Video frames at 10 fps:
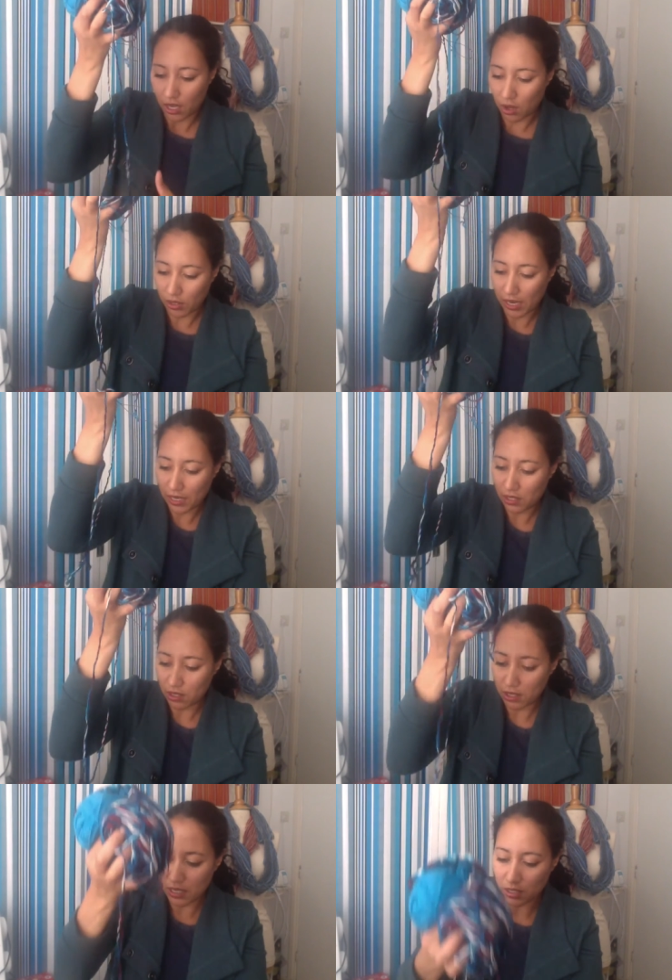Okay,
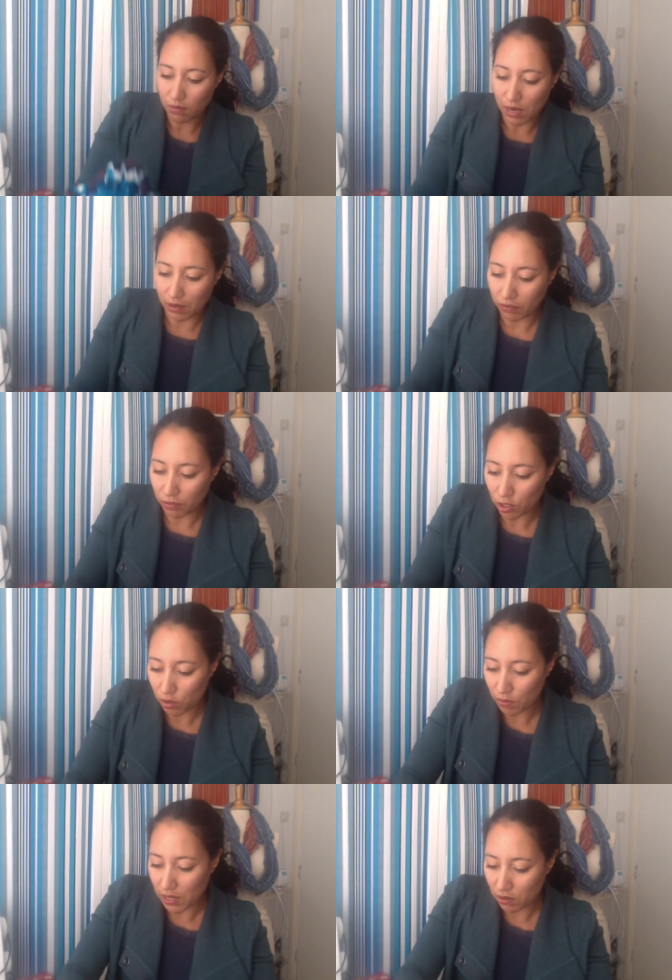so that's my
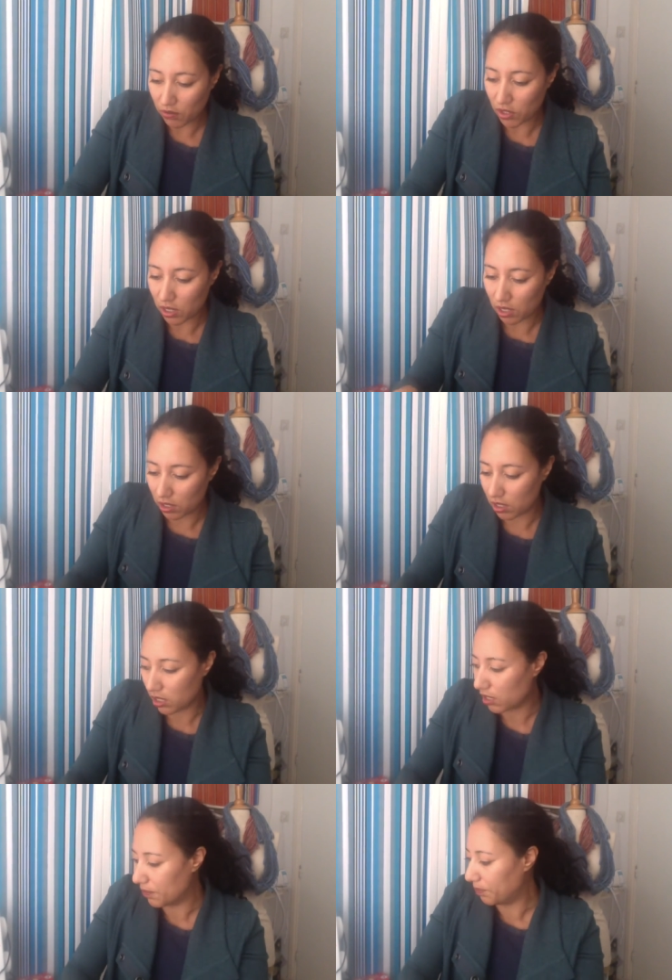first pair of socks.